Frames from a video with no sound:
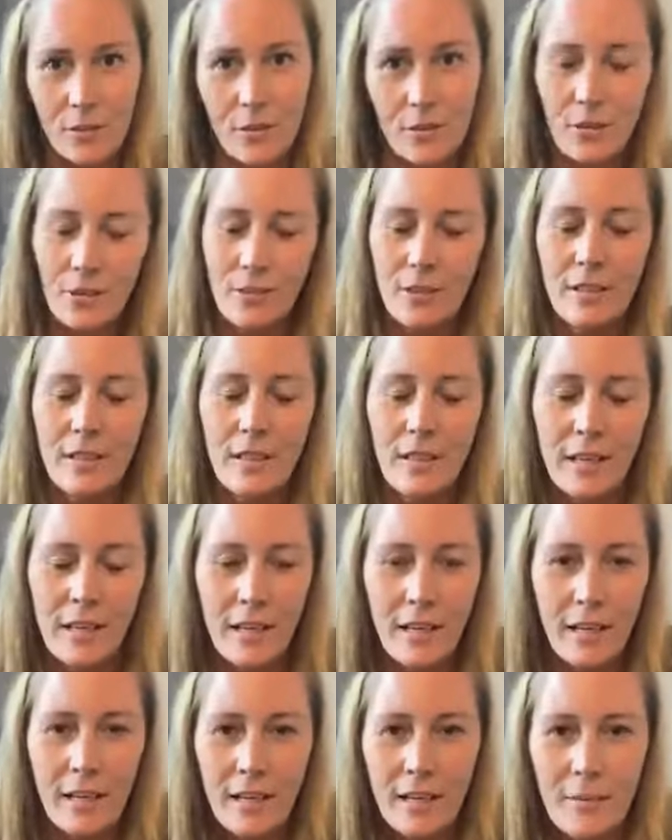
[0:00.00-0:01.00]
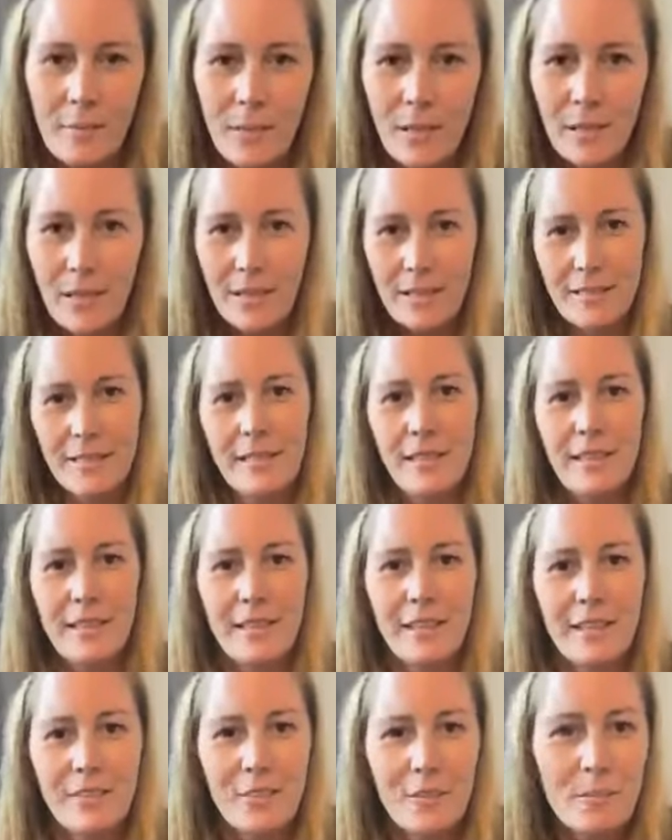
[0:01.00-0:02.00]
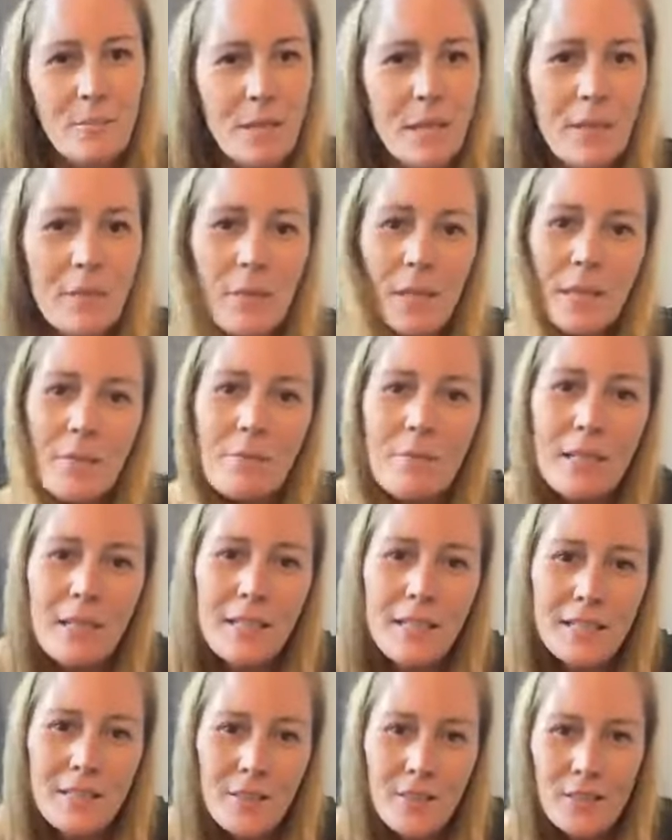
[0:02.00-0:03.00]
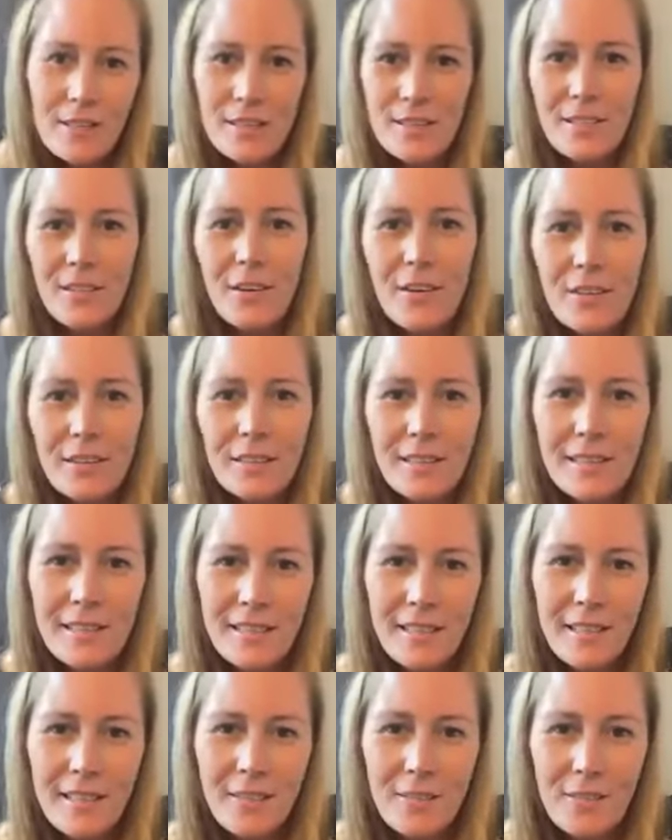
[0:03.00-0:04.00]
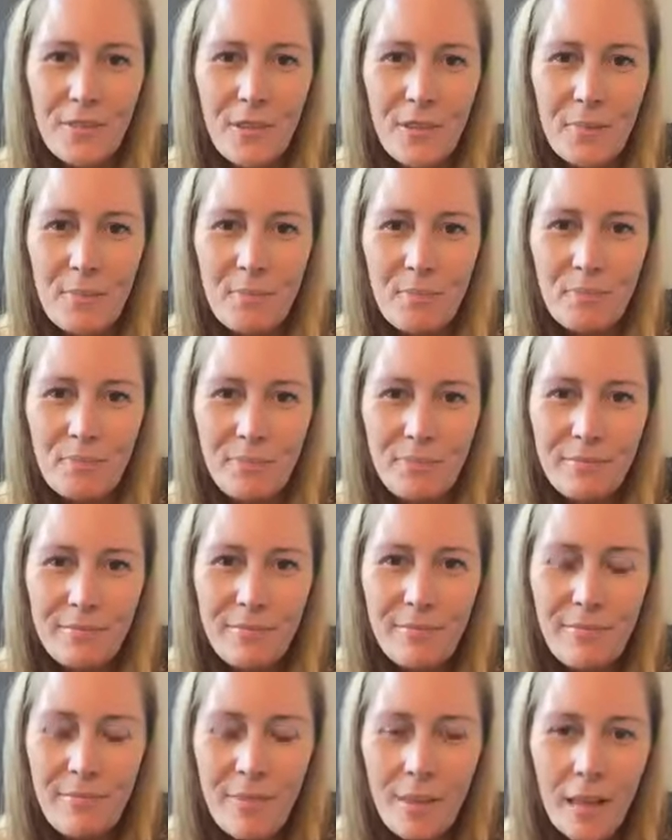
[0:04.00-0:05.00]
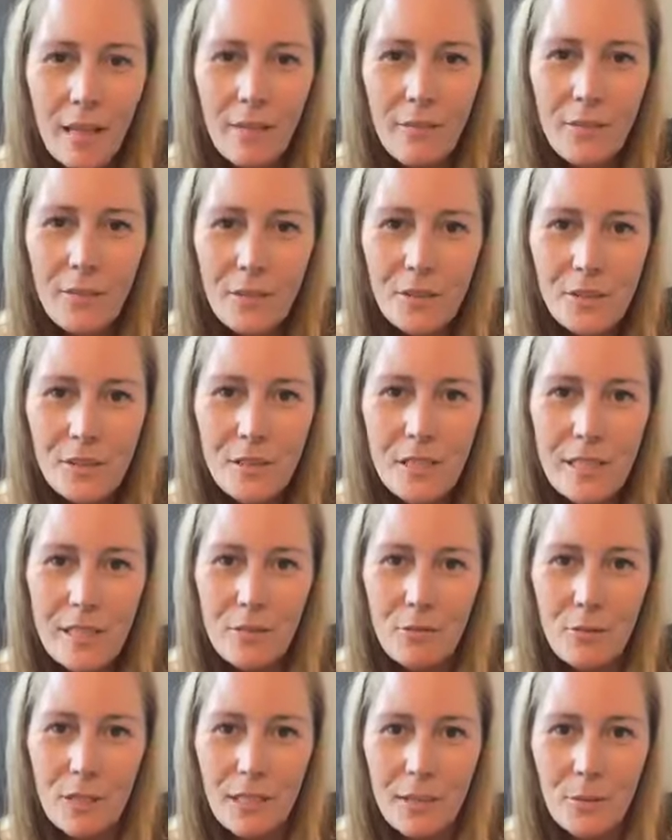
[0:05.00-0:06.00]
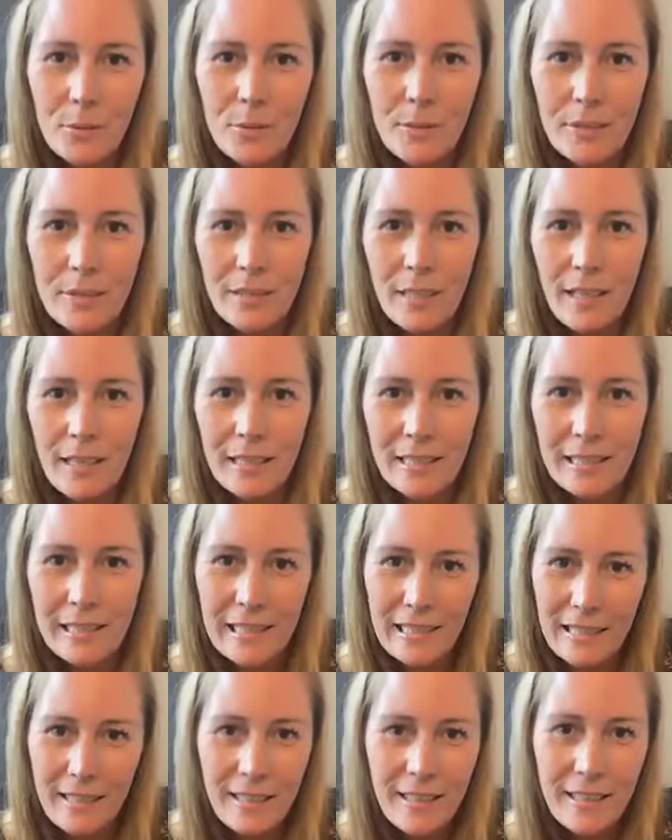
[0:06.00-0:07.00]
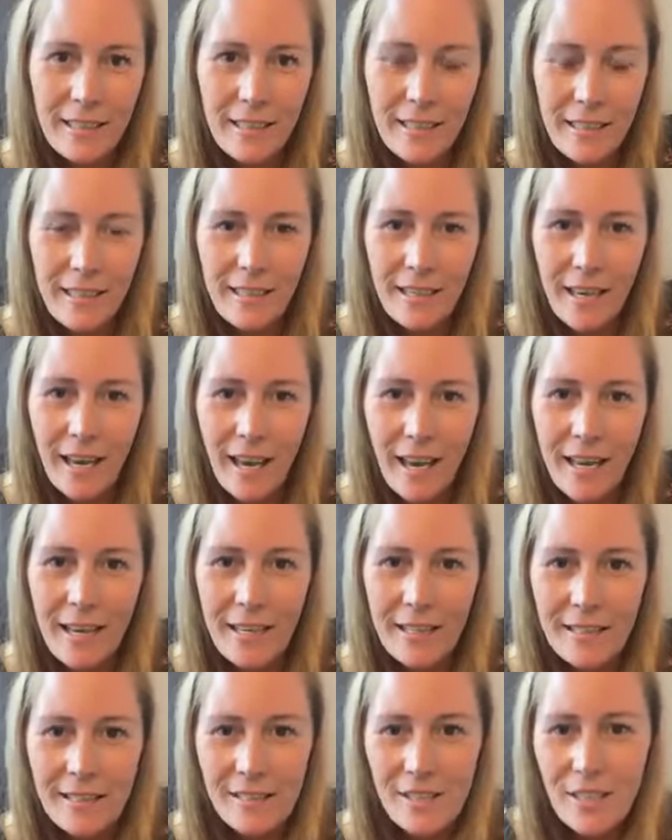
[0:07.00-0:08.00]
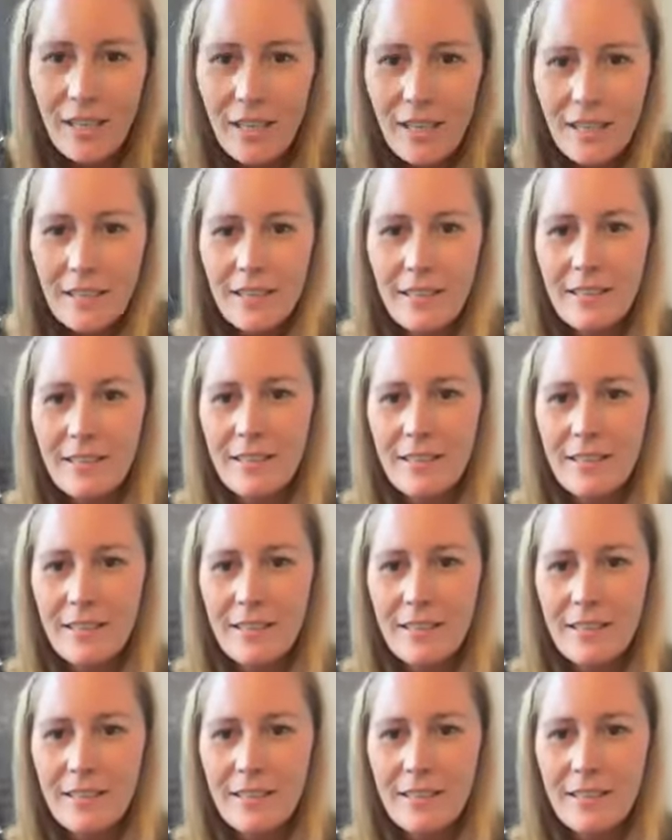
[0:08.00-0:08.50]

good. Like I said, there are many million-dollar songs that have used just 3 chords like D, A and G.